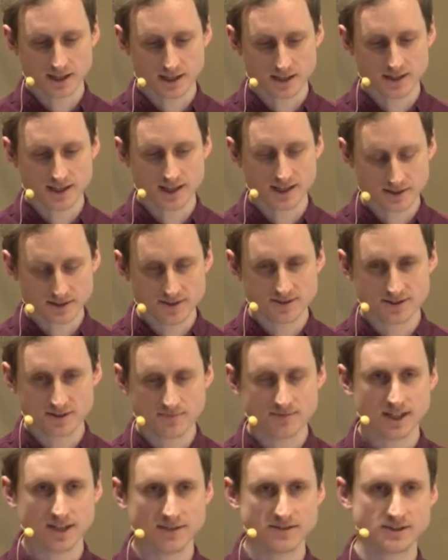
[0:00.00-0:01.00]
it does
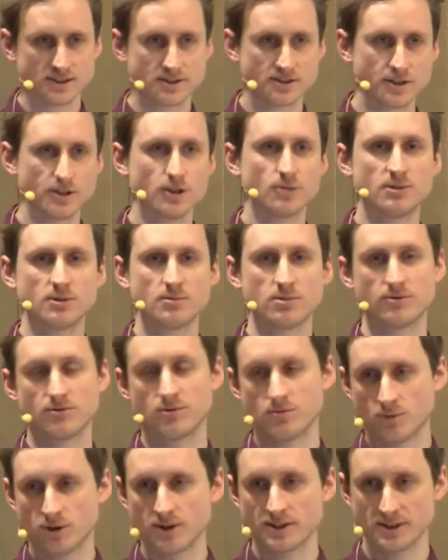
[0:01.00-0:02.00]
sometimes deter people
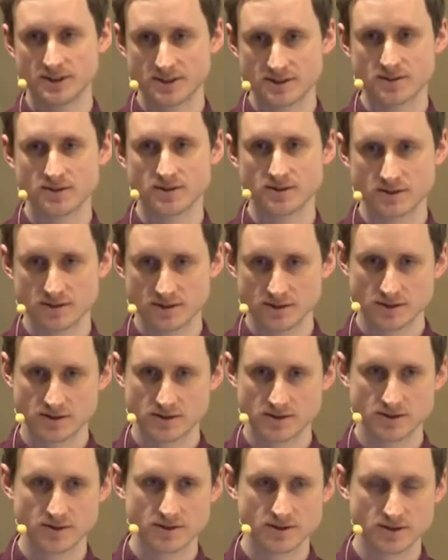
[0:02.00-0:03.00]
from wanting to
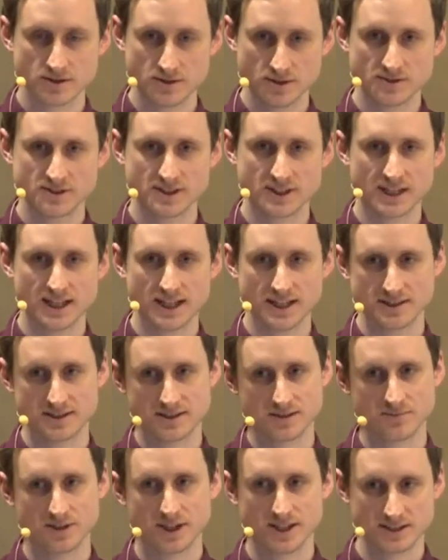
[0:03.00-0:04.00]
use the collections
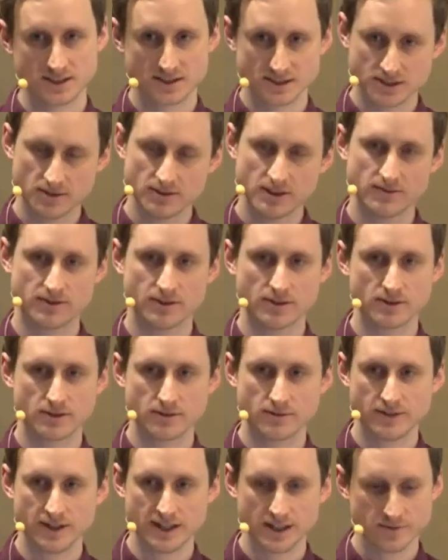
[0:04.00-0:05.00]
because it's so difficult to
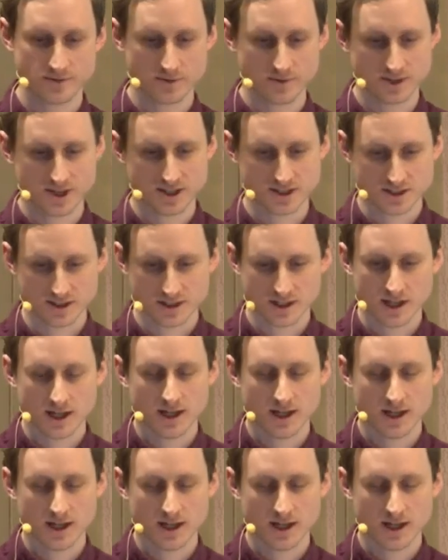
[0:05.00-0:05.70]
find information.